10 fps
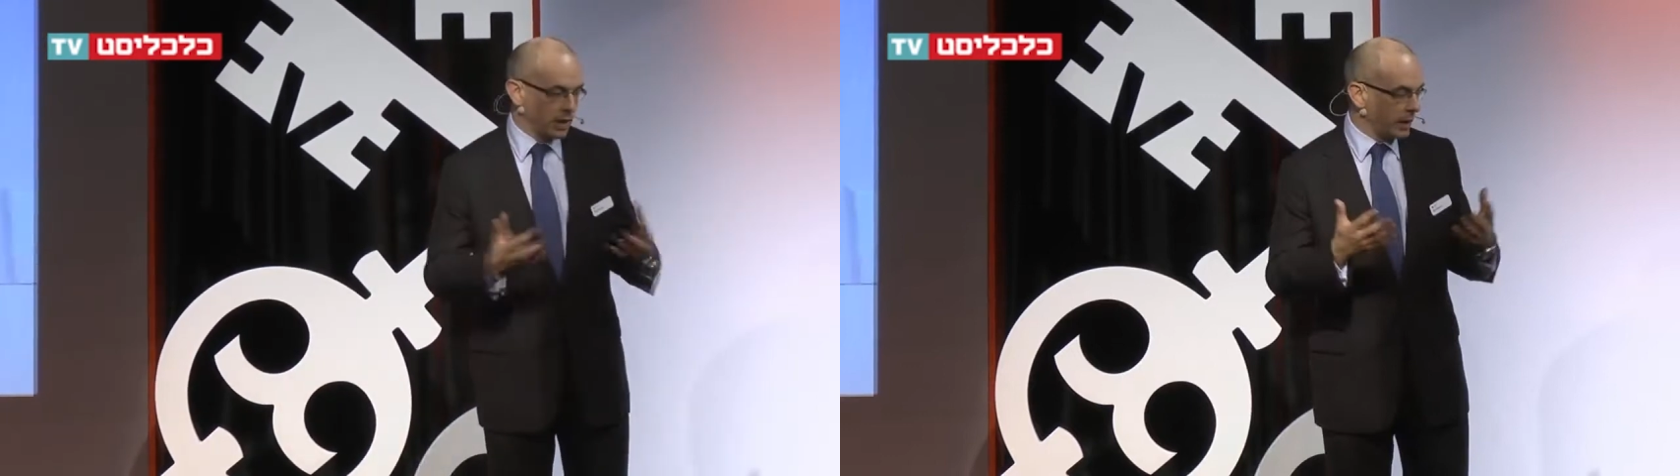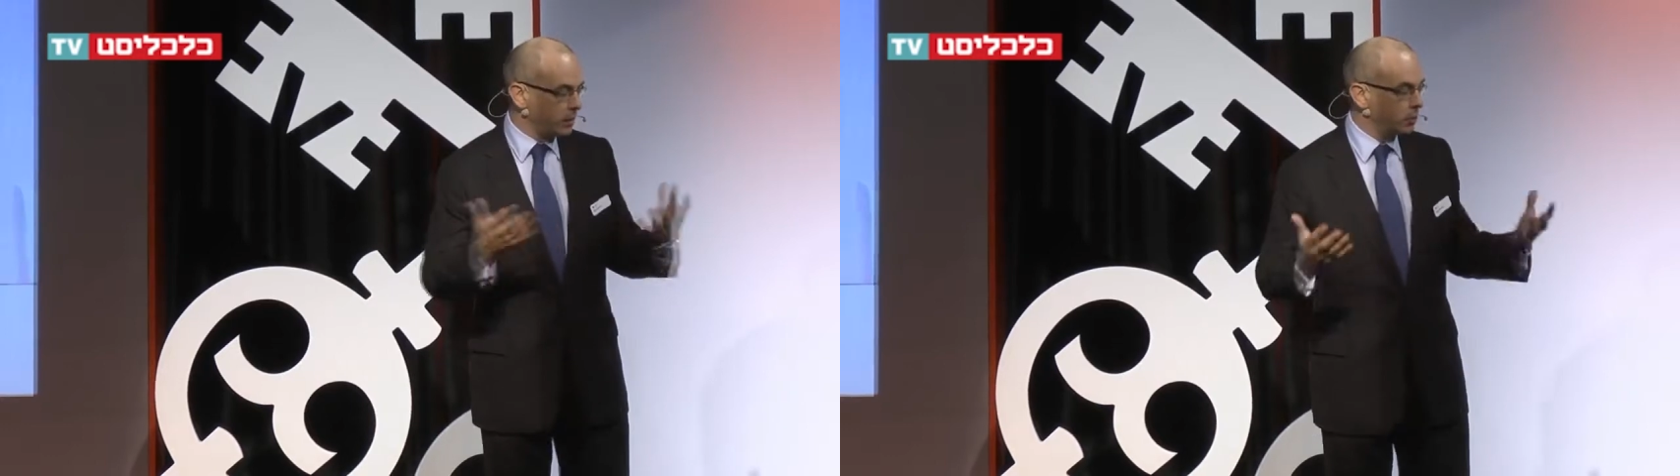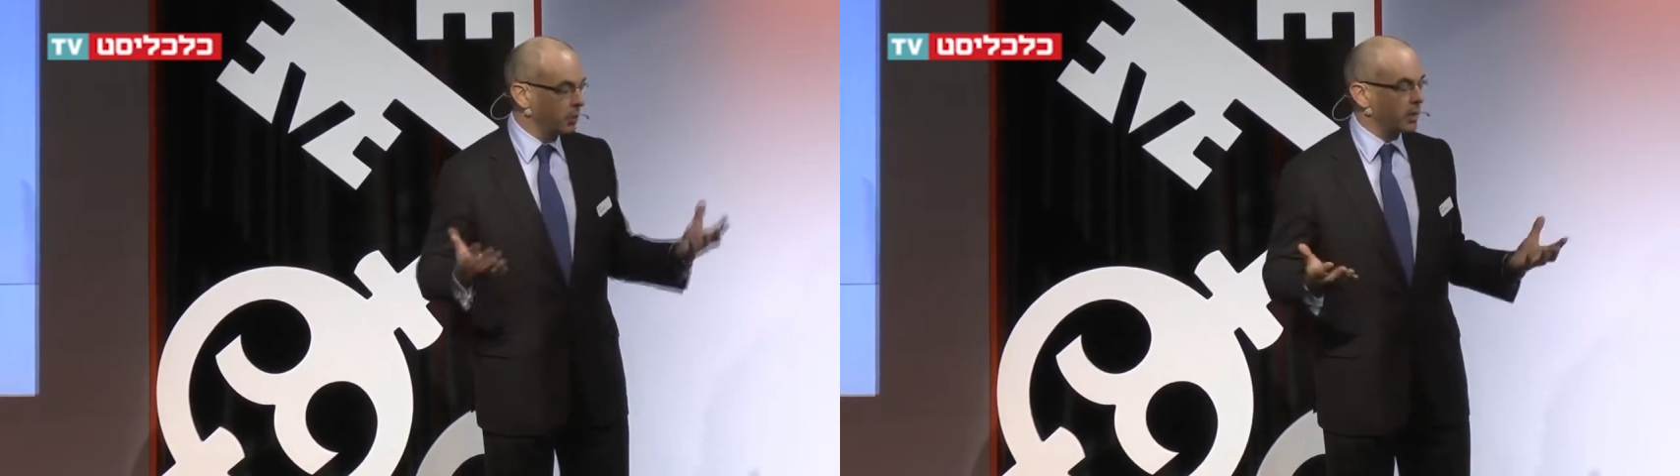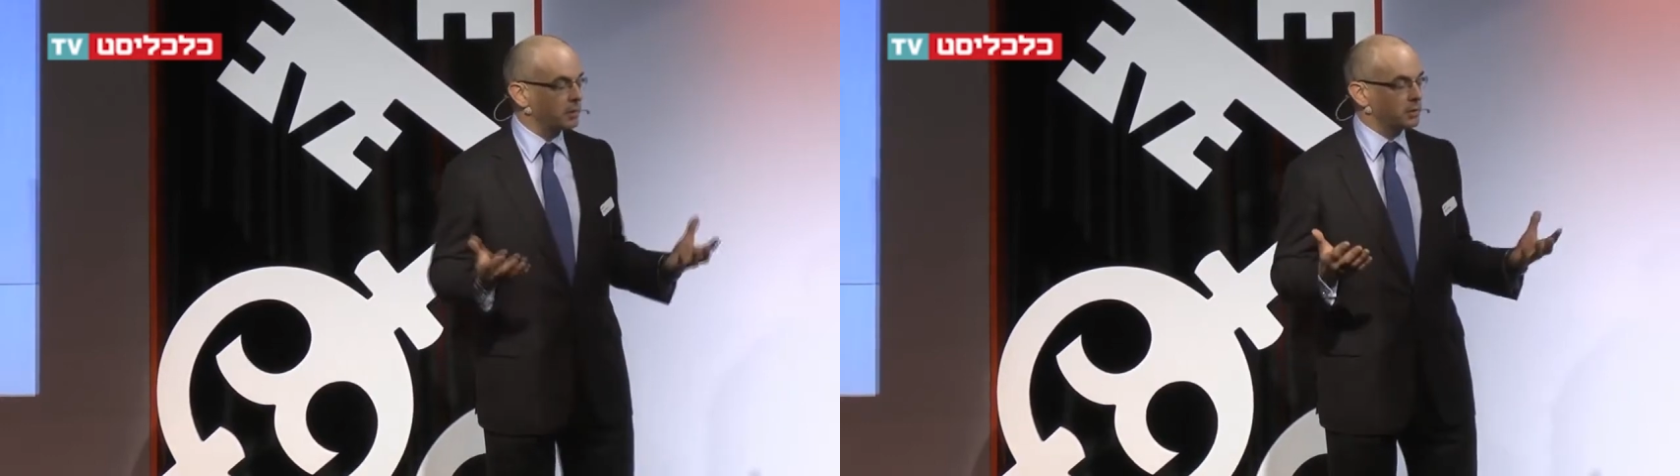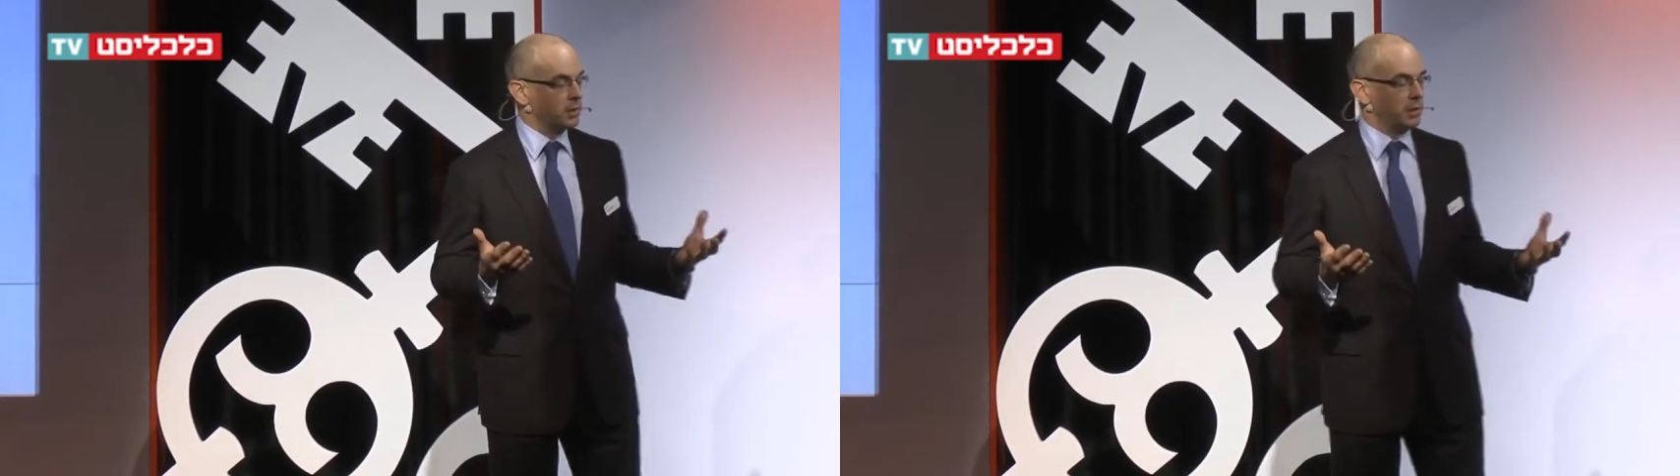
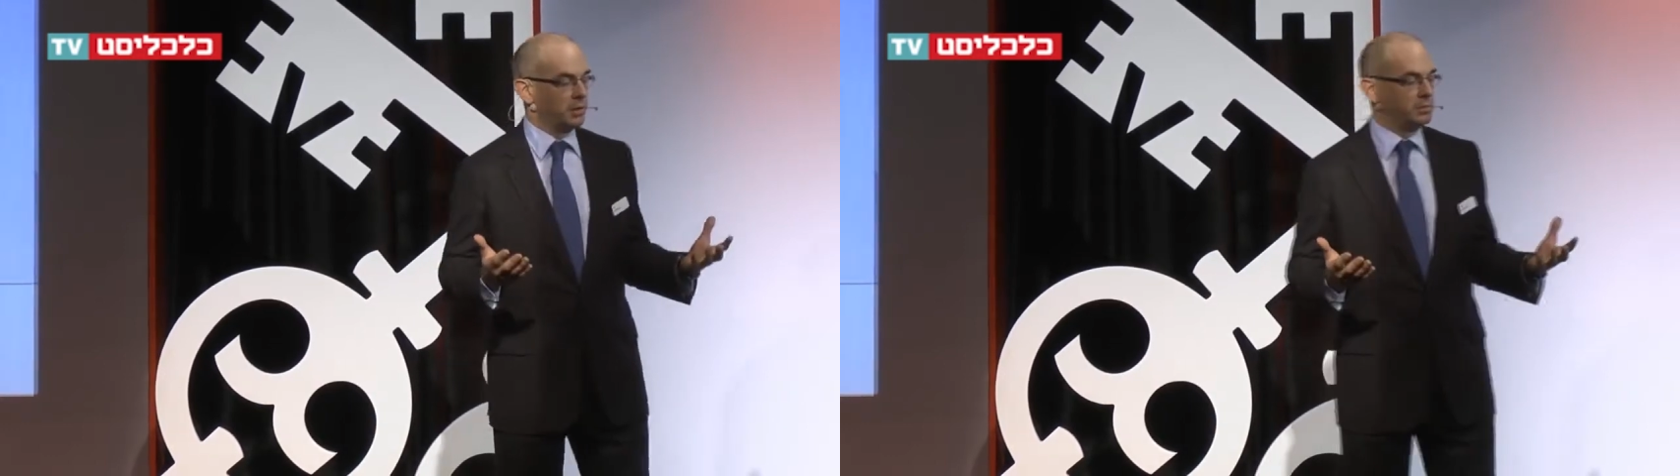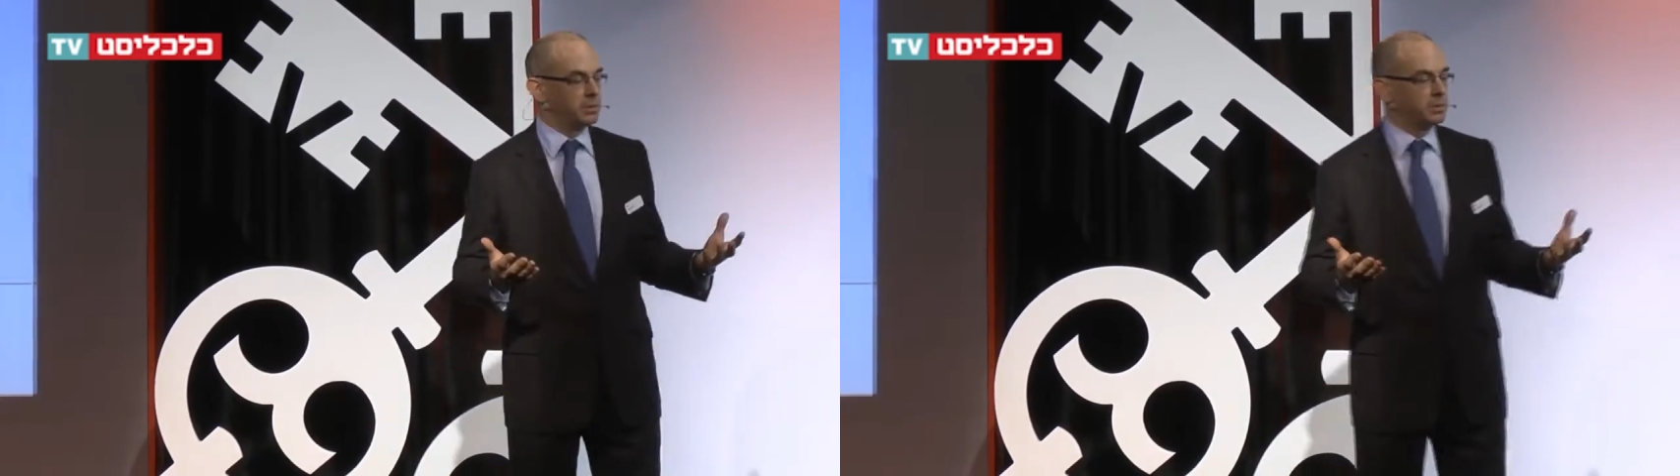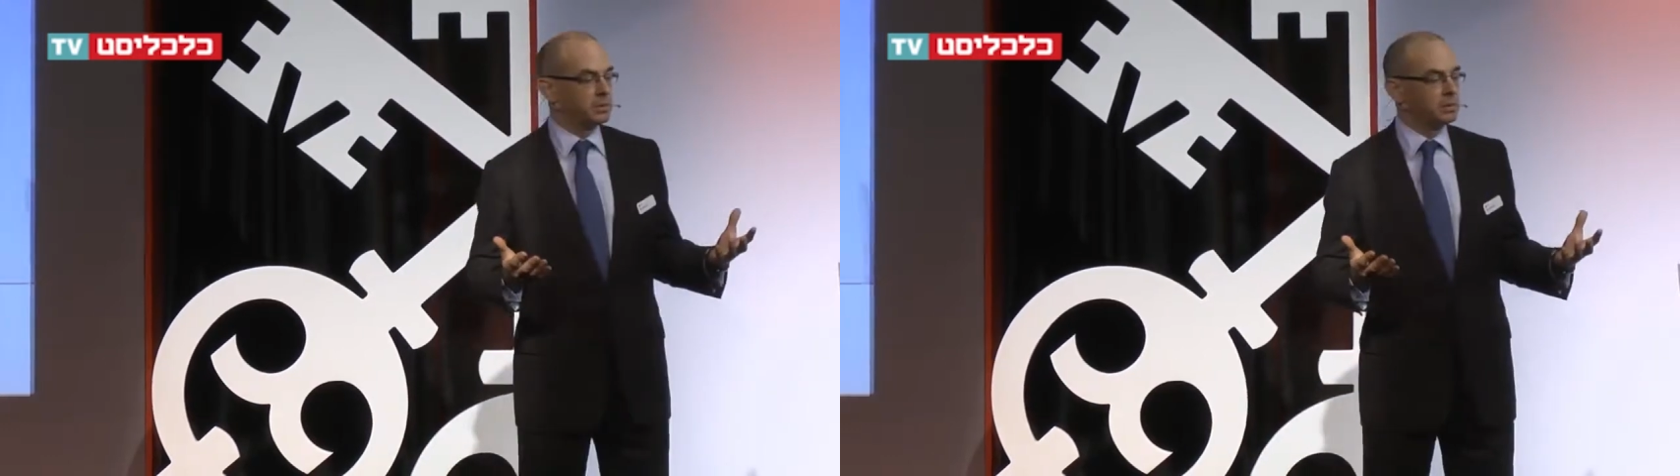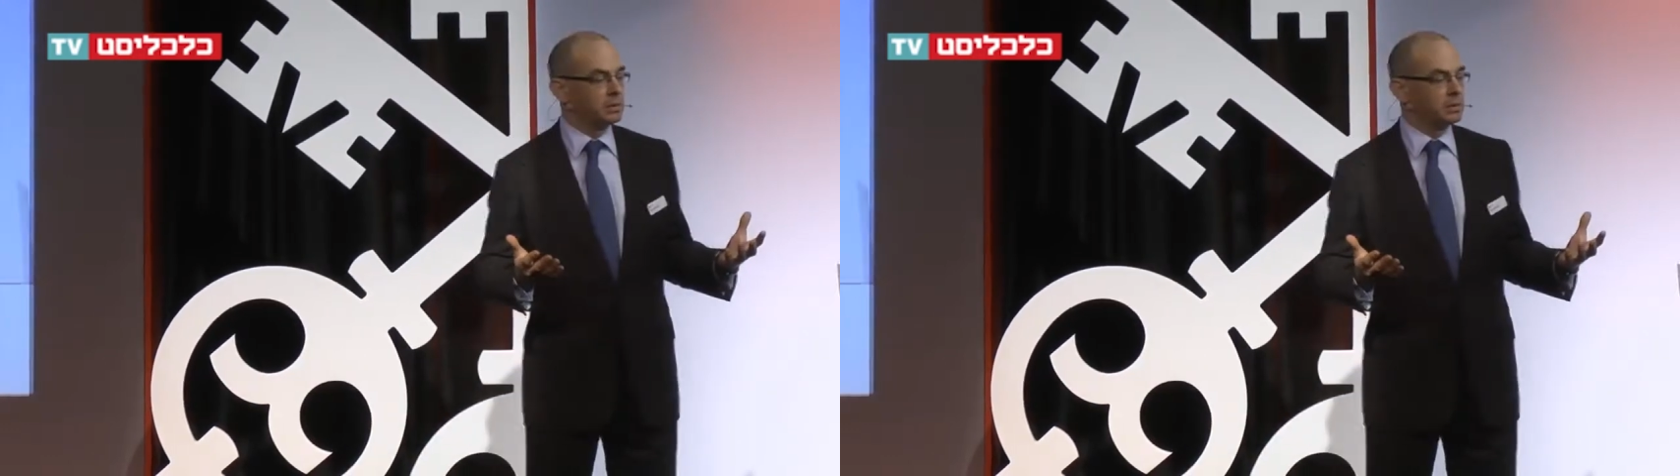economic terms,